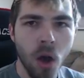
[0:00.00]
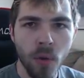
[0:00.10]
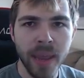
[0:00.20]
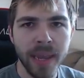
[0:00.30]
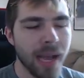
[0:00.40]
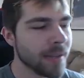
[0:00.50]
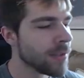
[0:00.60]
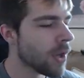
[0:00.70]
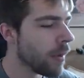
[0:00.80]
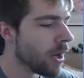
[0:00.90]
Okay
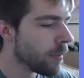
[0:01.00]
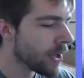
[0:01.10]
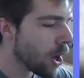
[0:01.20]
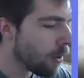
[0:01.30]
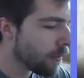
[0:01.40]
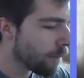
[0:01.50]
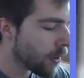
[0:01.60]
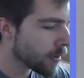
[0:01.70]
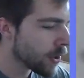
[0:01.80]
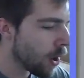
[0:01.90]
guys, so here we go.
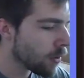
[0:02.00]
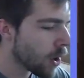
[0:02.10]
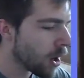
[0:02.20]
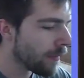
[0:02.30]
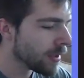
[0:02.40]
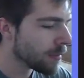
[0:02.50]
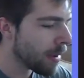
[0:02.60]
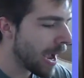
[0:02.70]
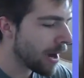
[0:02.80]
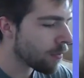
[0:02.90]
First code card of this
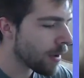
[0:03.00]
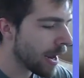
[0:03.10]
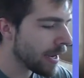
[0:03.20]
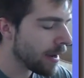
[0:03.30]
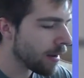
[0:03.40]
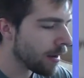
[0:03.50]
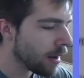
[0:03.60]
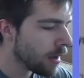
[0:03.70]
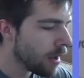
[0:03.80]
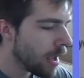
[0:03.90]
pack right
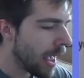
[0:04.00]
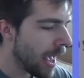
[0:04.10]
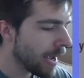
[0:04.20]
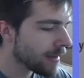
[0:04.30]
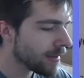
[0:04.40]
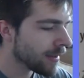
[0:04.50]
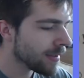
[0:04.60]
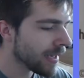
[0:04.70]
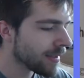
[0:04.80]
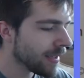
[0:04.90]
here.
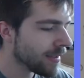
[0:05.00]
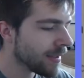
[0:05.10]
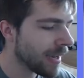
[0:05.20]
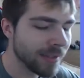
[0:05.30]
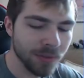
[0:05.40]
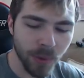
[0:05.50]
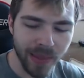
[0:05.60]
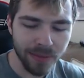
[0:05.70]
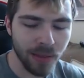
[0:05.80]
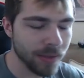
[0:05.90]
X66 is what
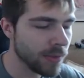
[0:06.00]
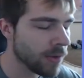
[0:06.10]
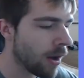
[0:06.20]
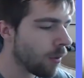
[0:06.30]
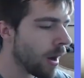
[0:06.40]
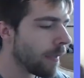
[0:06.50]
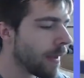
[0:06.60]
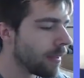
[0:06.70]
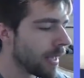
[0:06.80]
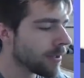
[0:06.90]
that does start
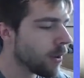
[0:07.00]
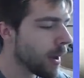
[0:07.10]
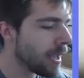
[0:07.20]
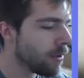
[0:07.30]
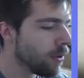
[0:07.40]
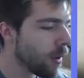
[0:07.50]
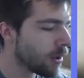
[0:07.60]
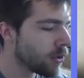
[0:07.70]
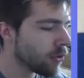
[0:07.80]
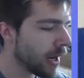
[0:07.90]
with. And let's go ahead and do
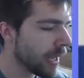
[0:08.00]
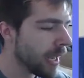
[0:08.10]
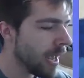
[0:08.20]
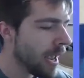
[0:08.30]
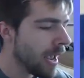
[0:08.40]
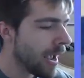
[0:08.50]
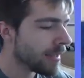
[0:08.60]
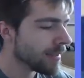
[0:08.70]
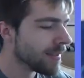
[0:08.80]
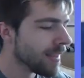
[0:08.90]
our trick
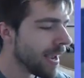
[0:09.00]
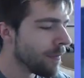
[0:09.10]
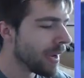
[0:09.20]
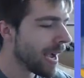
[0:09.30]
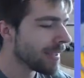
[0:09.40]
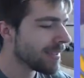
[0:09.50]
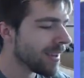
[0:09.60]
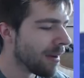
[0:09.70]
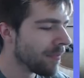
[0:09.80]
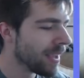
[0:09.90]
and see if we got
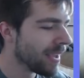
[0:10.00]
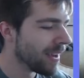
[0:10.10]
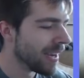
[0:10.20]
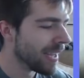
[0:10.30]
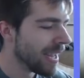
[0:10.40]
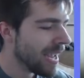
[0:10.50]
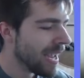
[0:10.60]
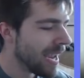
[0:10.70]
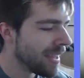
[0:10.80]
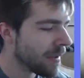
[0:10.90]
something
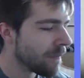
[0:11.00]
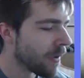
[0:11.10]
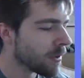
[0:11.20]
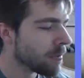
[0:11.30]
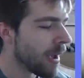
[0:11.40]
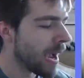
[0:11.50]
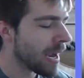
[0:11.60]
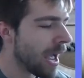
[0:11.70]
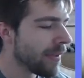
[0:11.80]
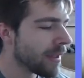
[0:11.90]
good in the first
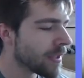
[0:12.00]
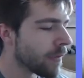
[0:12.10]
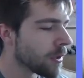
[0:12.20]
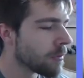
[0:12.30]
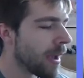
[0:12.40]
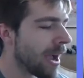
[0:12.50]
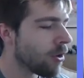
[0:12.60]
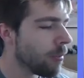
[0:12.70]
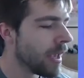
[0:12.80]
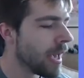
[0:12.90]
pack. I think this first
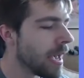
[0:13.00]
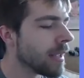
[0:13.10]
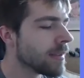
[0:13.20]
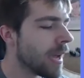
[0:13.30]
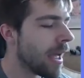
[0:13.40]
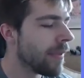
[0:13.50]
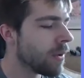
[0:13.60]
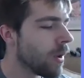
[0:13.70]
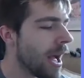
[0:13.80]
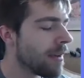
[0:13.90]
pack will be a hit. I
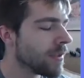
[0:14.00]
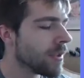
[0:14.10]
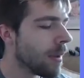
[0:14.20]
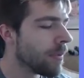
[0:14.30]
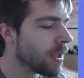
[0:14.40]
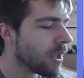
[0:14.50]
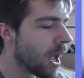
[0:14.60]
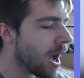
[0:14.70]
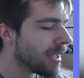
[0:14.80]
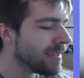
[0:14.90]
think we'll have
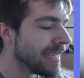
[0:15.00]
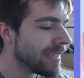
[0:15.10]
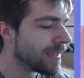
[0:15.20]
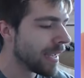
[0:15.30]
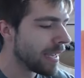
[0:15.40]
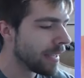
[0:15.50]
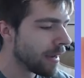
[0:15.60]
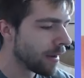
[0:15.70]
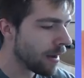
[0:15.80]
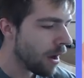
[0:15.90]
something uh, decent in
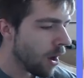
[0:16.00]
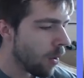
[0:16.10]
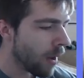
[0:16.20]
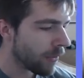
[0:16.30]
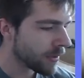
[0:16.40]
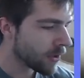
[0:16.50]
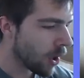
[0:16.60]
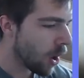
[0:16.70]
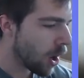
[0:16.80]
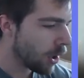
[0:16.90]
here, whether it's
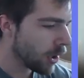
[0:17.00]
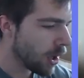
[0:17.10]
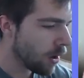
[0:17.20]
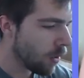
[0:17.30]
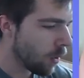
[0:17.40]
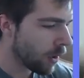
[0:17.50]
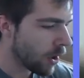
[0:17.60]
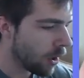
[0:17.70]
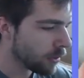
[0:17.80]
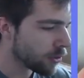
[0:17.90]
a hollow or
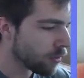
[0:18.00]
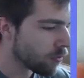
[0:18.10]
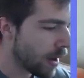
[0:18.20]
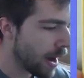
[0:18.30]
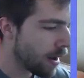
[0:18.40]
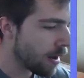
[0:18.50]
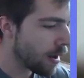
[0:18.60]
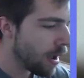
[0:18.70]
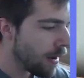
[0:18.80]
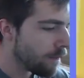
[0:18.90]
an ultra
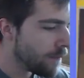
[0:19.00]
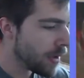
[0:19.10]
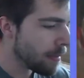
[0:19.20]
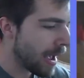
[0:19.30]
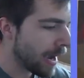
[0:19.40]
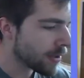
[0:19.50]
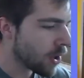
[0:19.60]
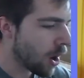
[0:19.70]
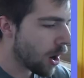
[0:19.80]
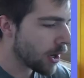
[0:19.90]
rare, VMAX
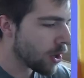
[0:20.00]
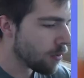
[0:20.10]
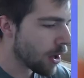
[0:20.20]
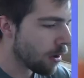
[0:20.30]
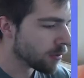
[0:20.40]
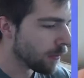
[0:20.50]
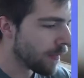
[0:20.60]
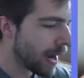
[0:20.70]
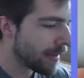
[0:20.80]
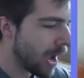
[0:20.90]
card, who knows, we'll
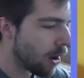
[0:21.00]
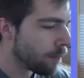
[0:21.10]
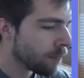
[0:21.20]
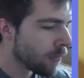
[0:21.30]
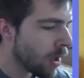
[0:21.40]
find out.